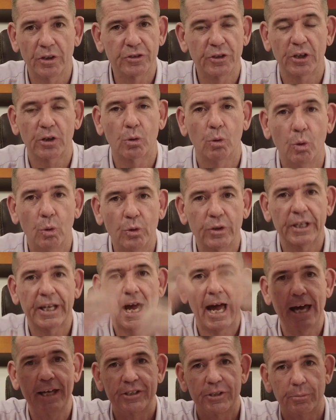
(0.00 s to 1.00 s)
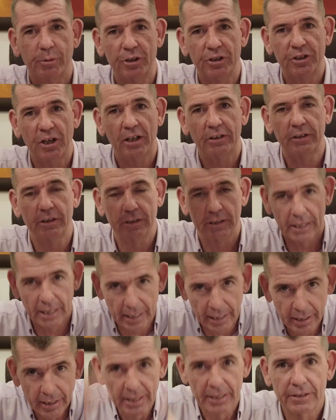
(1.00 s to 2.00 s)
it's like all the cards have been chucked in the
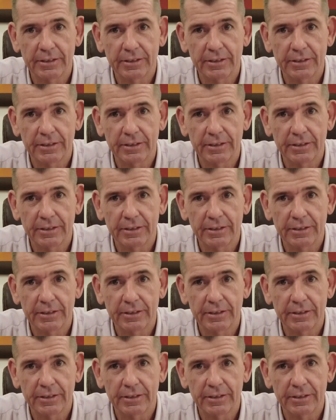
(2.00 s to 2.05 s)
air,